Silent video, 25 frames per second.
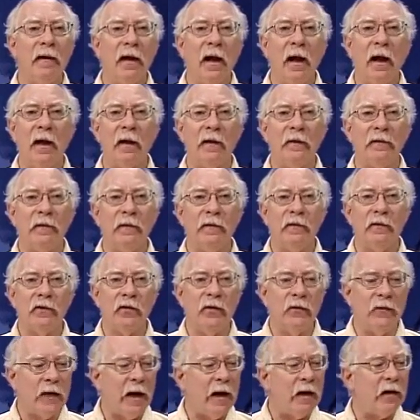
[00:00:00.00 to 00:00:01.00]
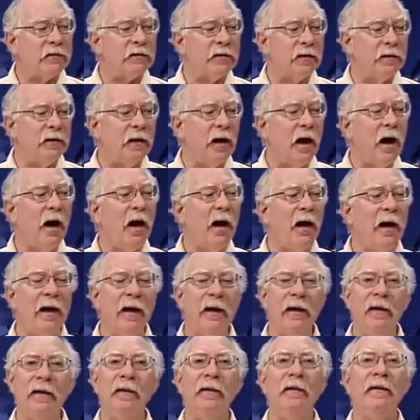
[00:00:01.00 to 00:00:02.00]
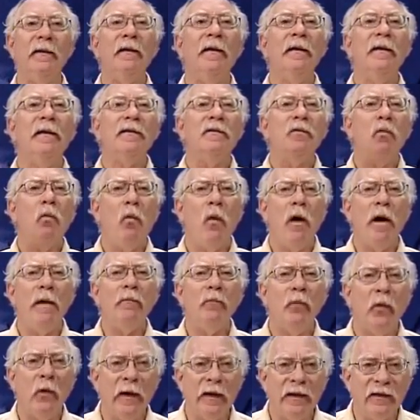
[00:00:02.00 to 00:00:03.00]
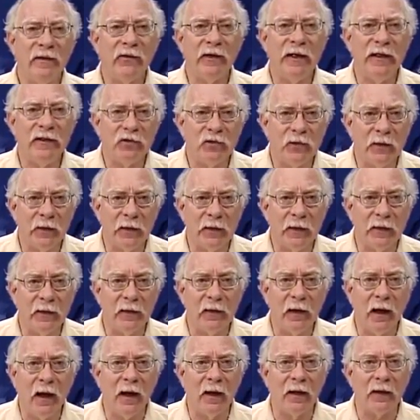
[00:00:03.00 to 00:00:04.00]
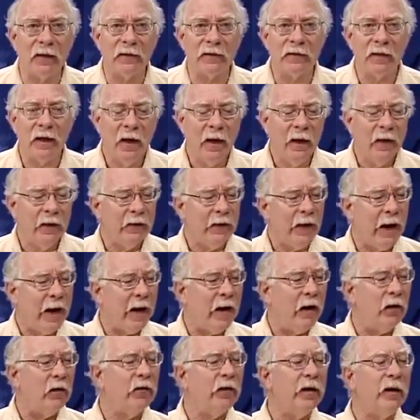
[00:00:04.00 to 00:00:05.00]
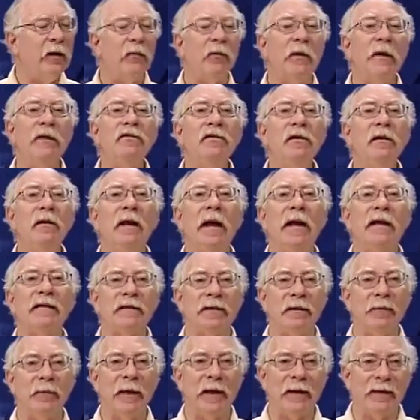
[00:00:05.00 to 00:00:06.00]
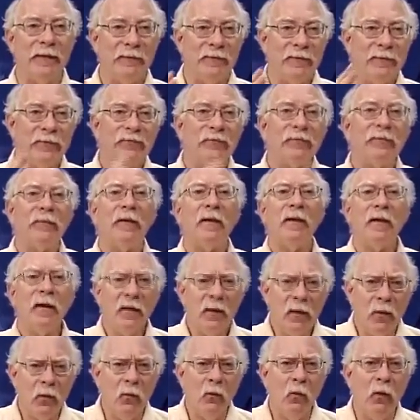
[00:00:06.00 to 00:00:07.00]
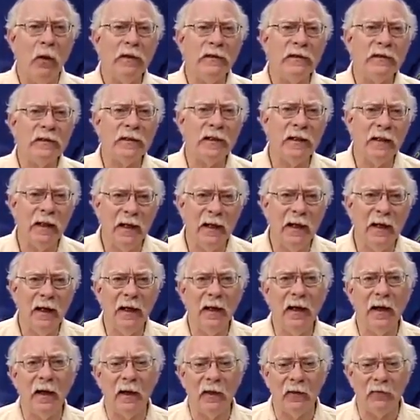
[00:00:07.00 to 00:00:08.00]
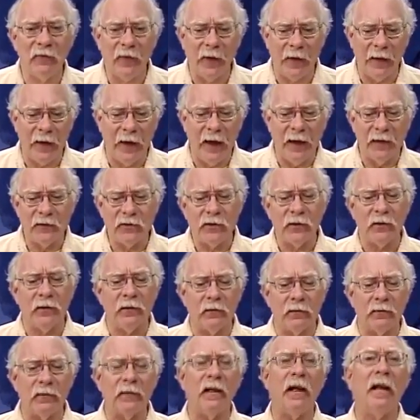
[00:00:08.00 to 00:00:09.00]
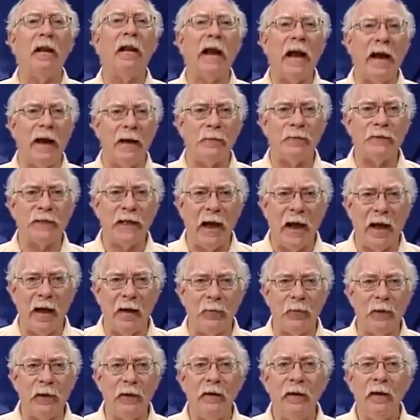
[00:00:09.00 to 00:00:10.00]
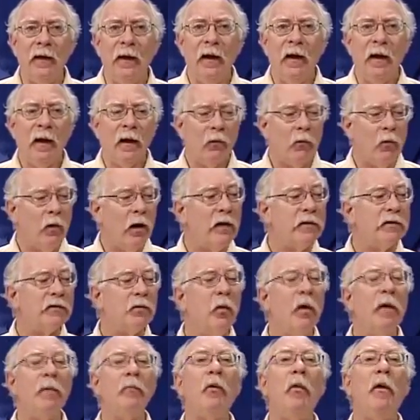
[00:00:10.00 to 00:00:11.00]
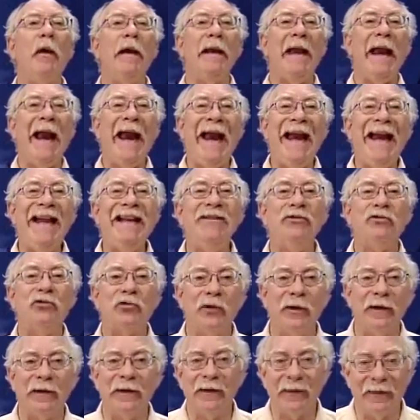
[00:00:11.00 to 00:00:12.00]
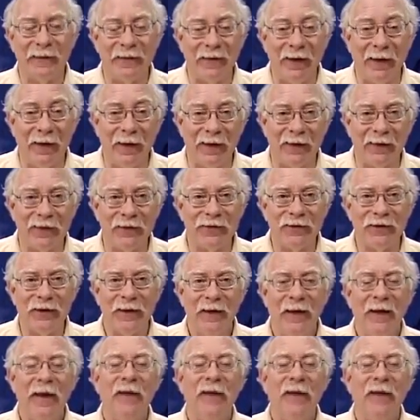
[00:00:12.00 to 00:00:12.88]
uh, 2009 $1.3 trillion. Now, the original estimate once the uh, financial collapse happened was 1.8 trillion dollars